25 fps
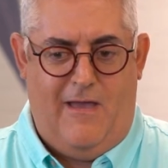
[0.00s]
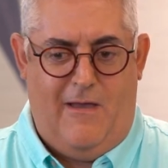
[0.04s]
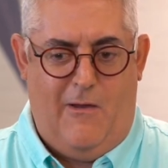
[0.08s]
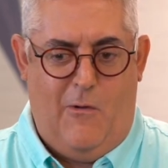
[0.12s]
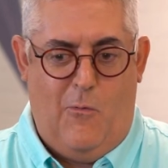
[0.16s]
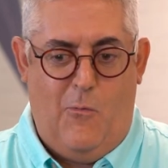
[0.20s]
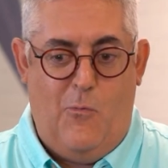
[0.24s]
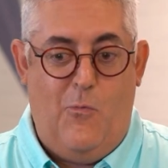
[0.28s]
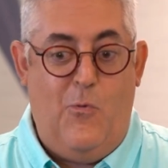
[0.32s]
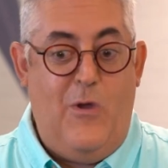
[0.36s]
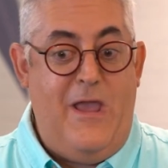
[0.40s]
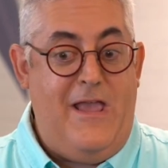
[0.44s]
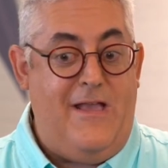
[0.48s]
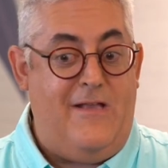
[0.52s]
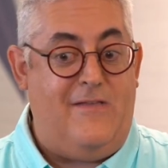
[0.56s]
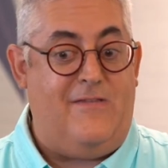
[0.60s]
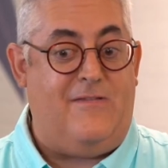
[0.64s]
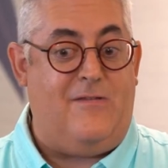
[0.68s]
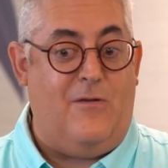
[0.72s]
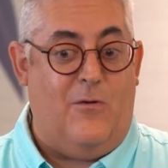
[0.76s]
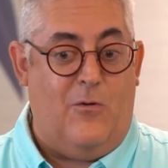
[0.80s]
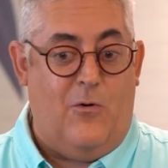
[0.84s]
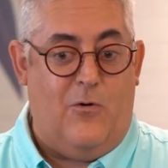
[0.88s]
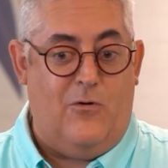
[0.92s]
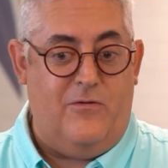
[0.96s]

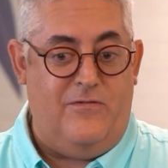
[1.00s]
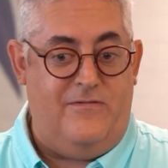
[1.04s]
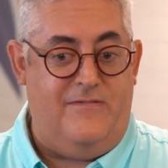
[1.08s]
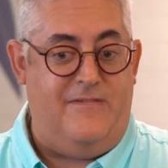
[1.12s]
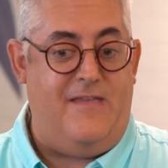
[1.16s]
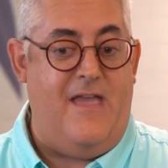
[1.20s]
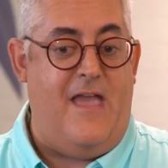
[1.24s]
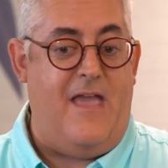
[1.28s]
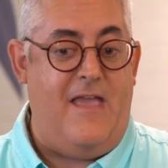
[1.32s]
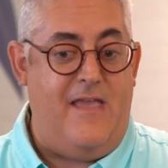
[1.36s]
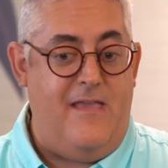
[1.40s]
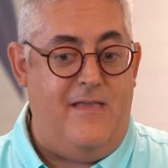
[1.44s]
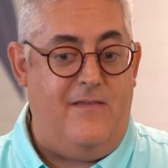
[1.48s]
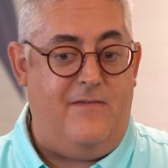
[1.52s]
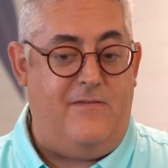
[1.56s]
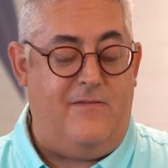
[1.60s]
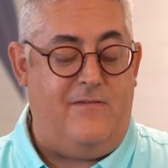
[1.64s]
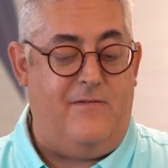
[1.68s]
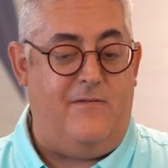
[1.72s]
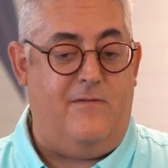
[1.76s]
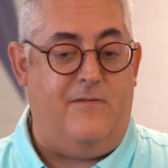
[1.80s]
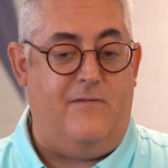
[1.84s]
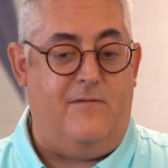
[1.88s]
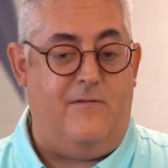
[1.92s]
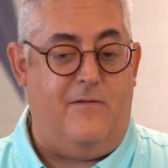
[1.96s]
weeks or
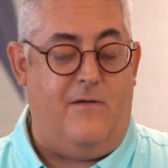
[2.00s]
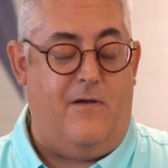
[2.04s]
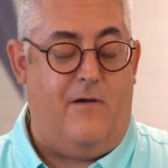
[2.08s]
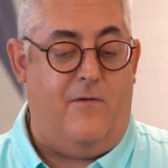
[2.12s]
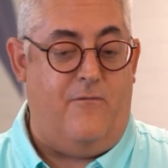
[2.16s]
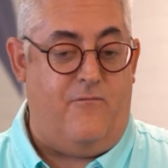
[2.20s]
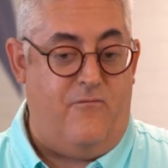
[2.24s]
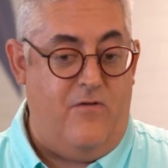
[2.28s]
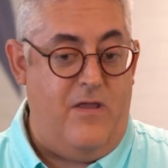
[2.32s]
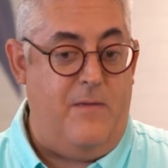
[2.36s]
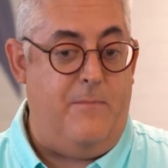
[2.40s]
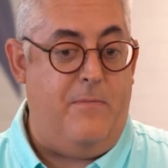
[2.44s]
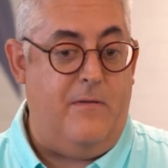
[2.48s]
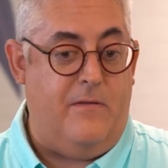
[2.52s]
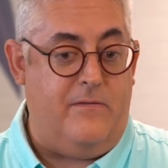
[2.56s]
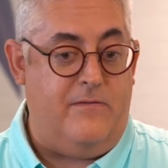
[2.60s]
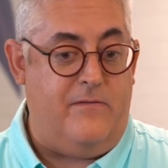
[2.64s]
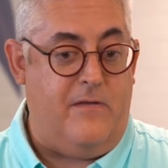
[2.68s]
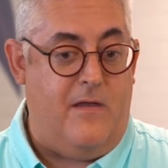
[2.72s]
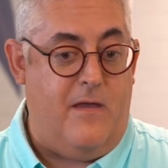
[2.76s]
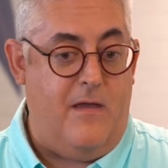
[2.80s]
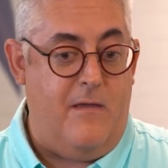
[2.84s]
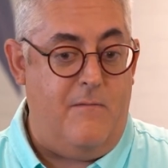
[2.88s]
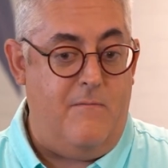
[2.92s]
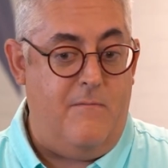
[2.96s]
days of rebuild
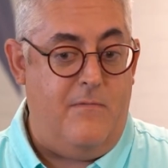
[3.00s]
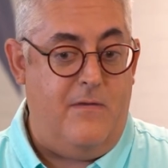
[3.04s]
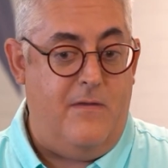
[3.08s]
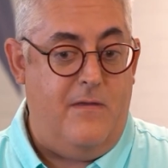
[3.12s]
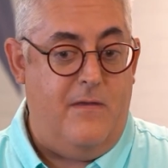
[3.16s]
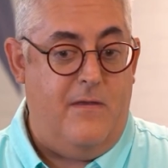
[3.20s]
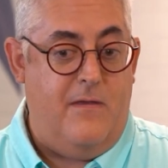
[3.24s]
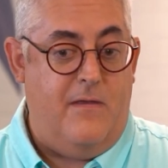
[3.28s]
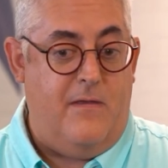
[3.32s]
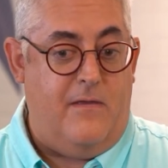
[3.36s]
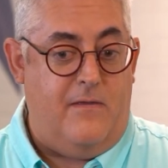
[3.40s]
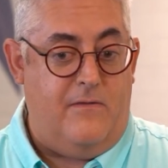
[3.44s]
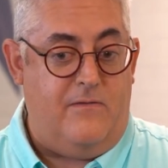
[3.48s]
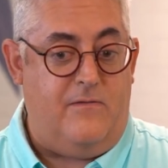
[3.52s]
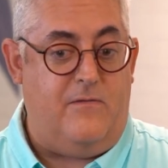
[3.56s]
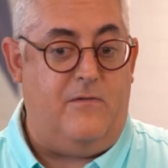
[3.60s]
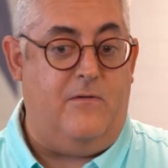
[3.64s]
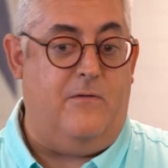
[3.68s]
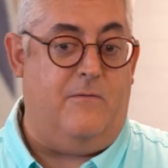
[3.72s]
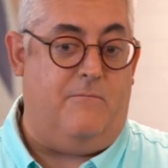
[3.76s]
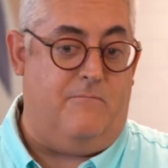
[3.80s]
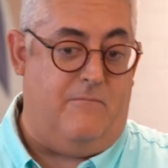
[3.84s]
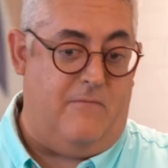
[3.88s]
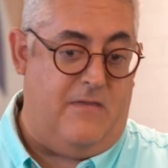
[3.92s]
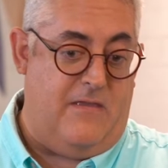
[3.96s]
time
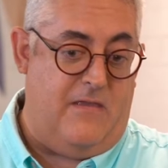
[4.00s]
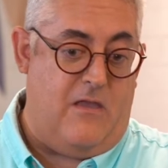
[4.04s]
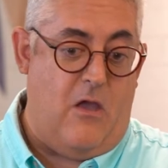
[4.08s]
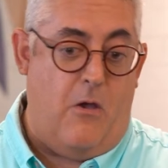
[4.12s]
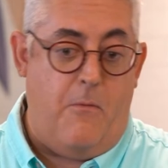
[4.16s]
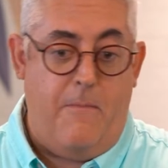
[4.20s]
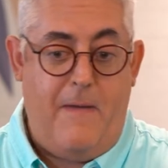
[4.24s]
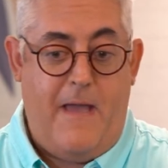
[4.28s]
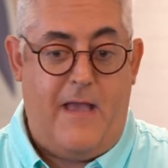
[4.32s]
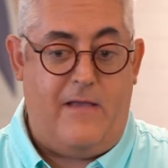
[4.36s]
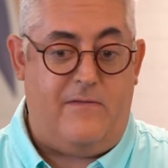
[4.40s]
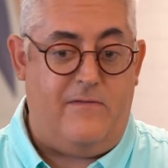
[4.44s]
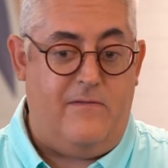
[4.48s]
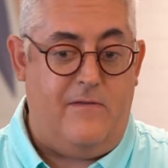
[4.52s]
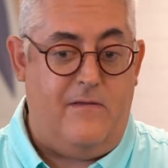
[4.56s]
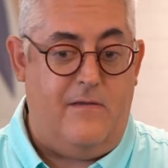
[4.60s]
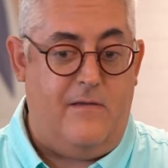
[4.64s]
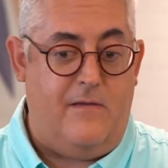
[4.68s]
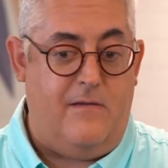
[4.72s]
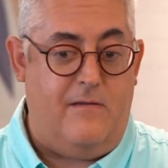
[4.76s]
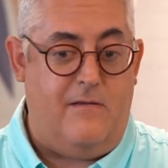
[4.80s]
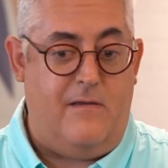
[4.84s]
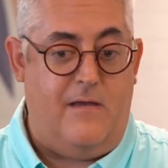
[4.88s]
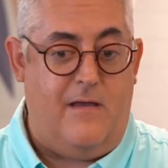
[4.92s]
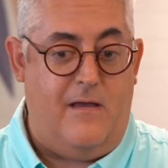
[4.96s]
to go back
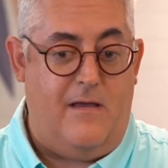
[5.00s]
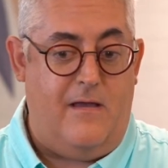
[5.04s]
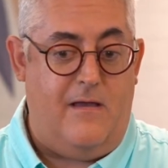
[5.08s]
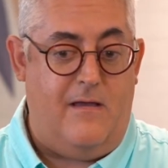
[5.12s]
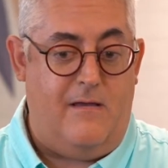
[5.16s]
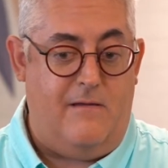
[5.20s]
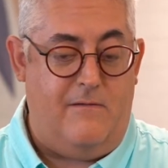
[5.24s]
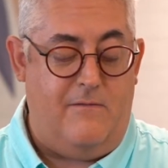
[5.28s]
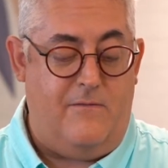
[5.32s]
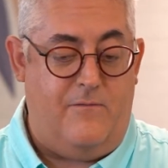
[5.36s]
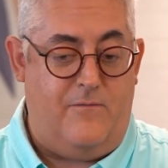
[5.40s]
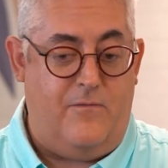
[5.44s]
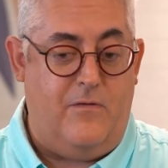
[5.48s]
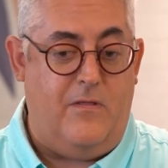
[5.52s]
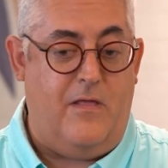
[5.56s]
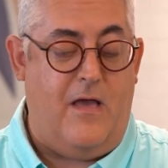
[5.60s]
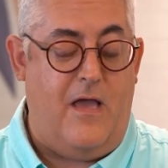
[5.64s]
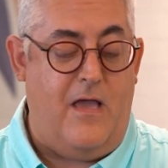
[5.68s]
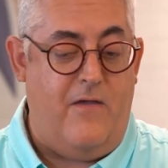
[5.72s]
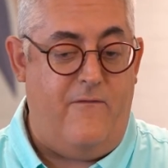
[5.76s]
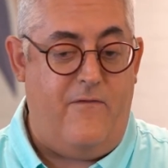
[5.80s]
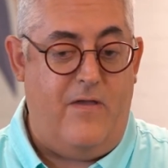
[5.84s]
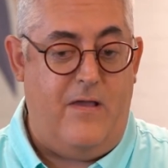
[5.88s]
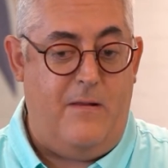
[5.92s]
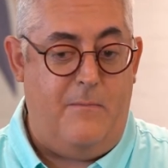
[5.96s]
to full
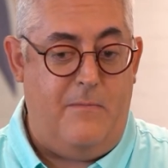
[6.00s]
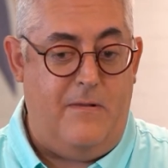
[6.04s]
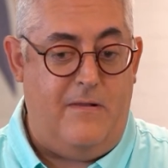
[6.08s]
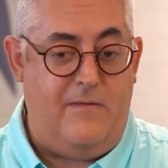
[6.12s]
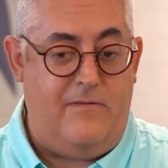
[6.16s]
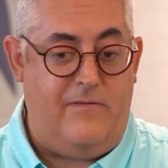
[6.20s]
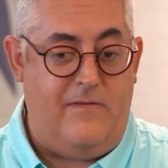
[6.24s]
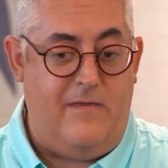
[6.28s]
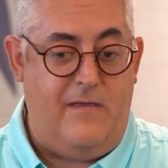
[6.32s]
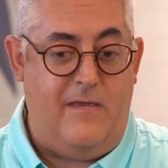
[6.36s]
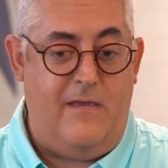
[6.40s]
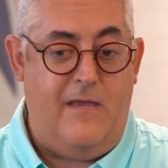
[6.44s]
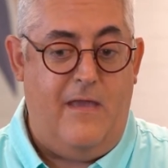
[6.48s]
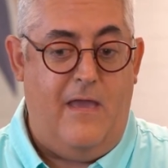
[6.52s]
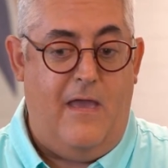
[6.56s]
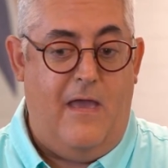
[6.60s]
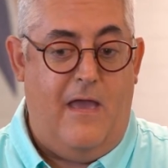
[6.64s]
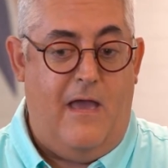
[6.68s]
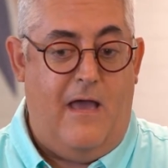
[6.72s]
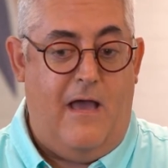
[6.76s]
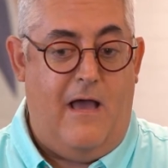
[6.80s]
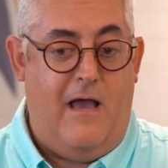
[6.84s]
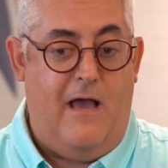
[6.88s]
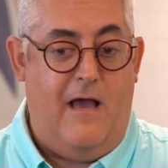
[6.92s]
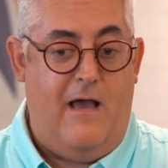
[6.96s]
high availability,
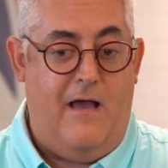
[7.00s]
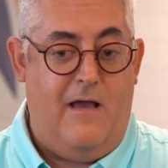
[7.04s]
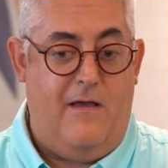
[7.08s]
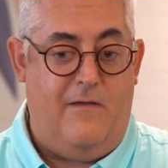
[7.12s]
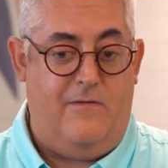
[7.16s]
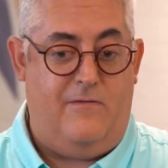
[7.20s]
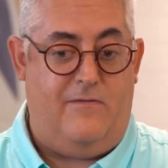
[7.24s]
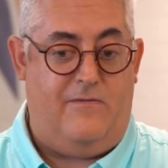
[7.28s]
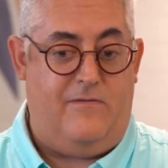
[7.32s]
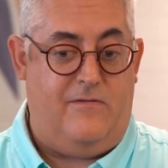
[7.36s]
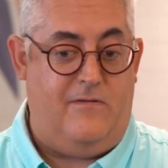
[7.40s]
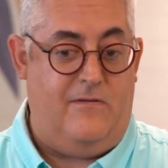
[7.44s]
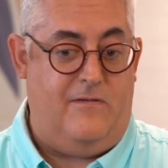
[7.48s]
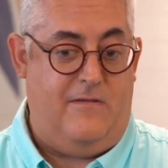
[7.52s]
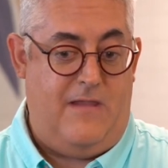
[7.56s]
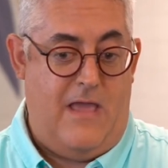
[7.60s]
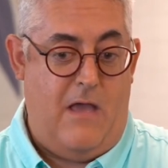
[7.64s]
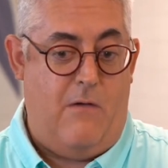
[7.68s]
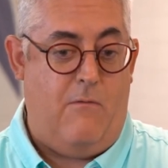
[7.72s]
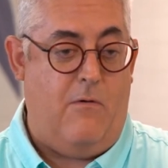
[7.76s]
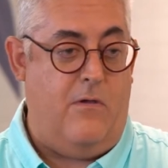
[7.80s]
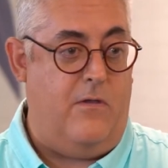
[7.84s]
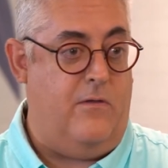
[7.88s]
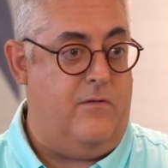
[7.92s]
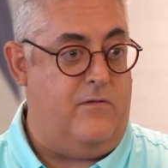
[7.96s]
to
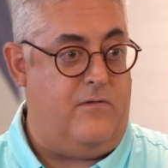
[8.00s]
now what you're